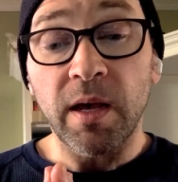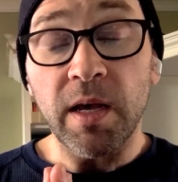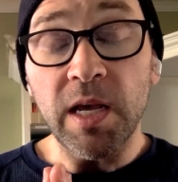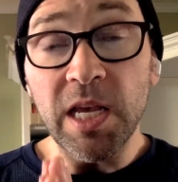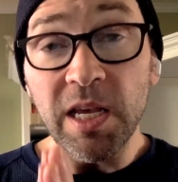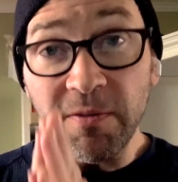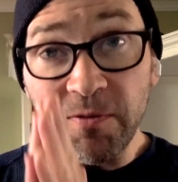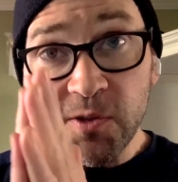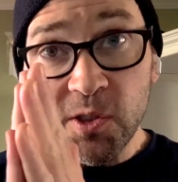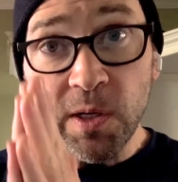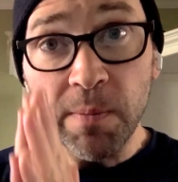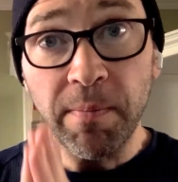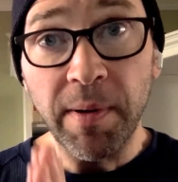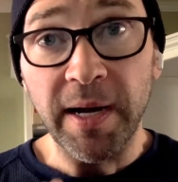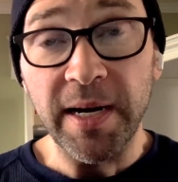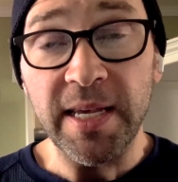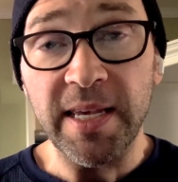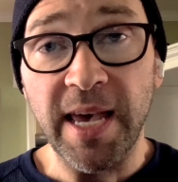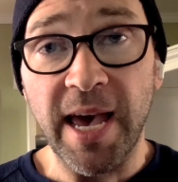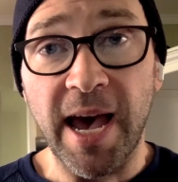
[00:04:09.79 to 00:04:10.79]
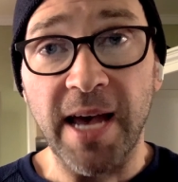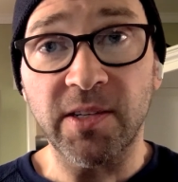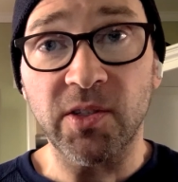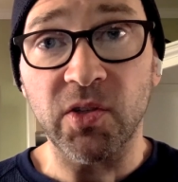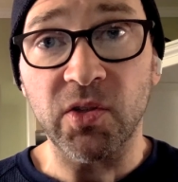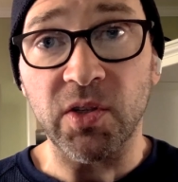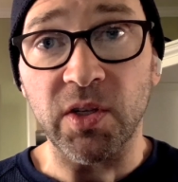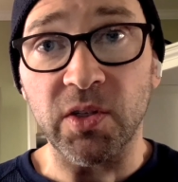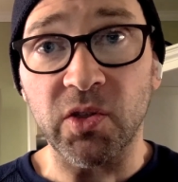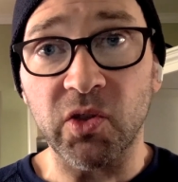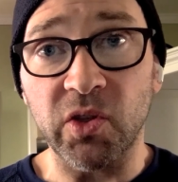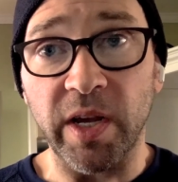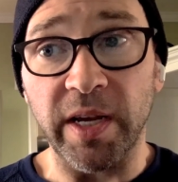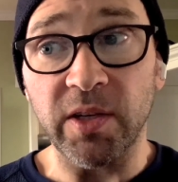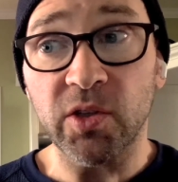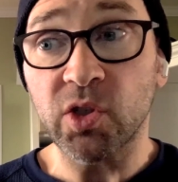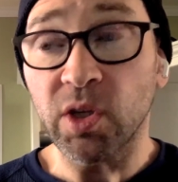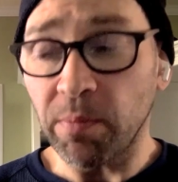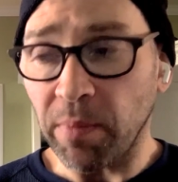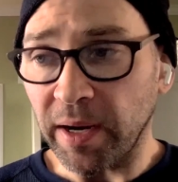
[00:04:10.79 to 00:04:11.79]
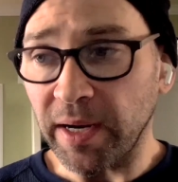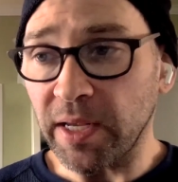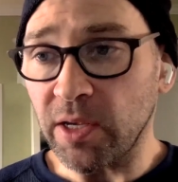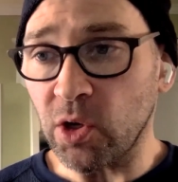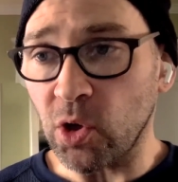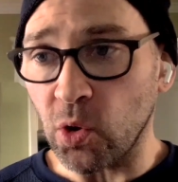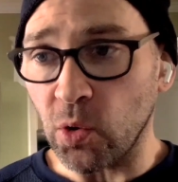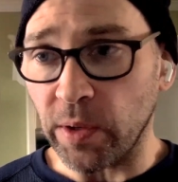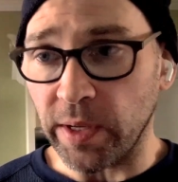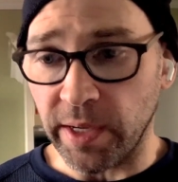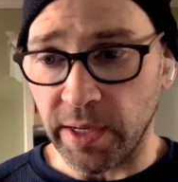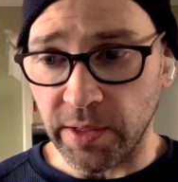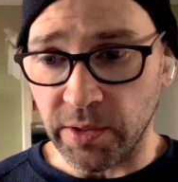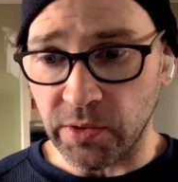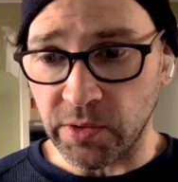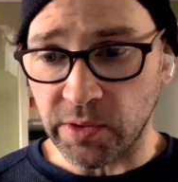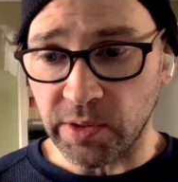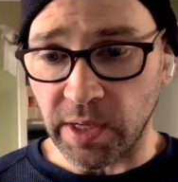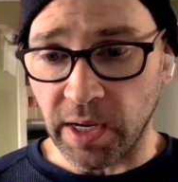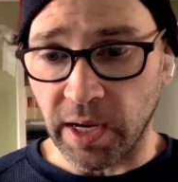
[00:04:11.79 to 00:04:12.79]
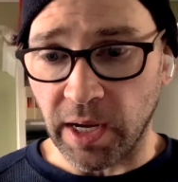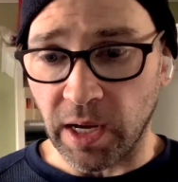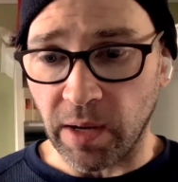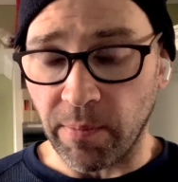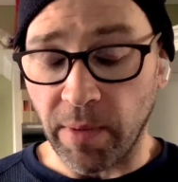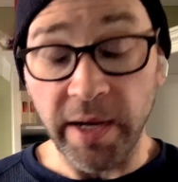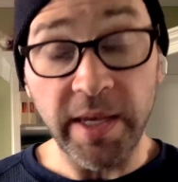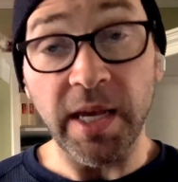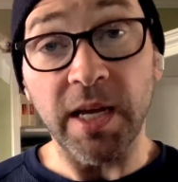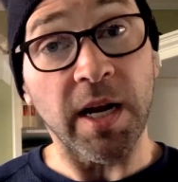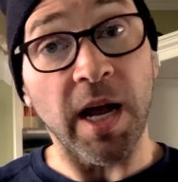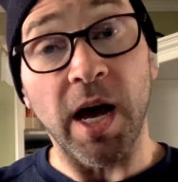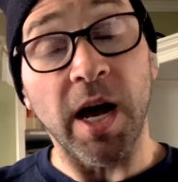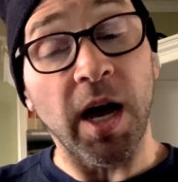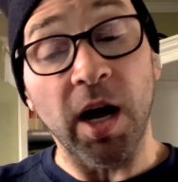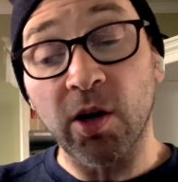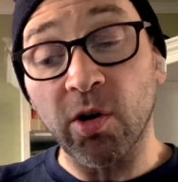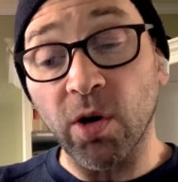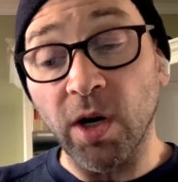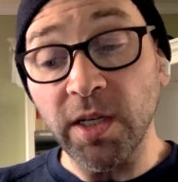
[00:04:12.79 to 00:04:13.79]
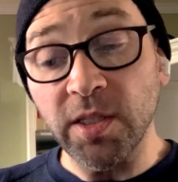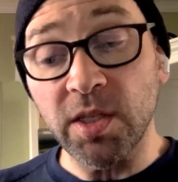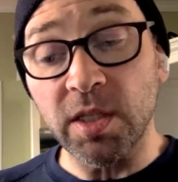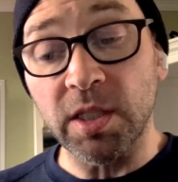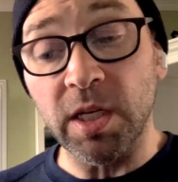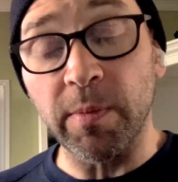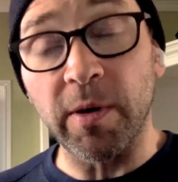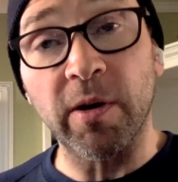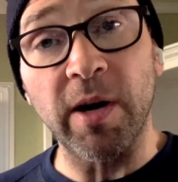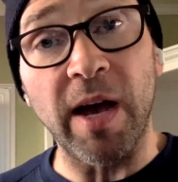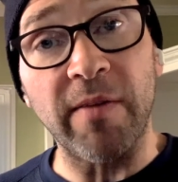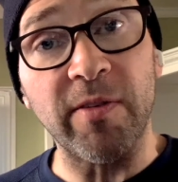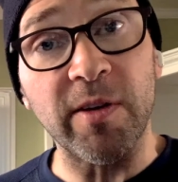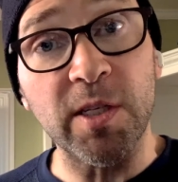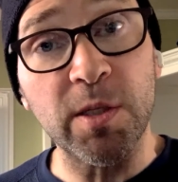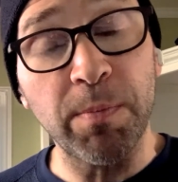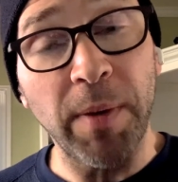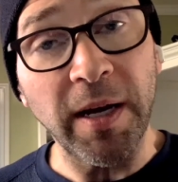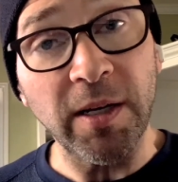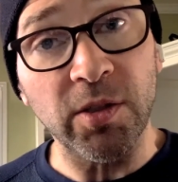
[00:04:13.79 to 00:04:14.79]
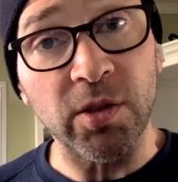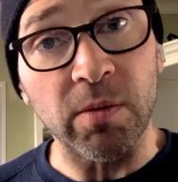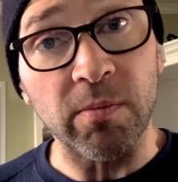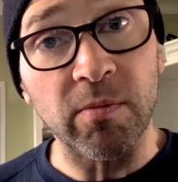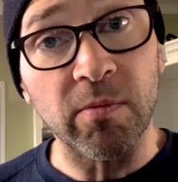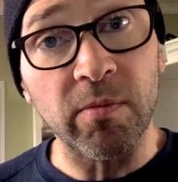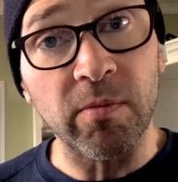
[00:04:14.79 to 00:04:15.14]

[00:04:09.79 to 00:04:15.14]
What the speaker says: If somebody catches this thing, somebody who is, again, across the demographic spectrum,